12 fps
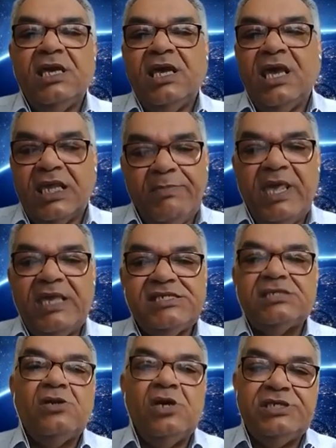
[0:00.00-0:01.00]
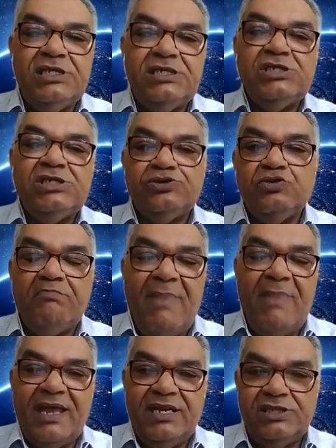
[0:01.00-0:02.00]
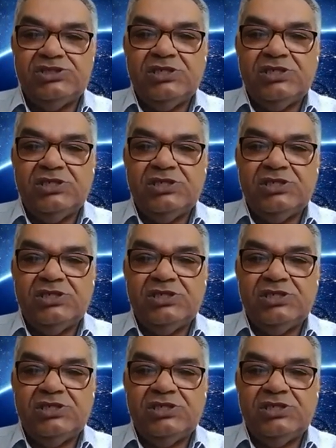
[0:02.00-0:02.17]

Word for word: It makes it a lot easier to manage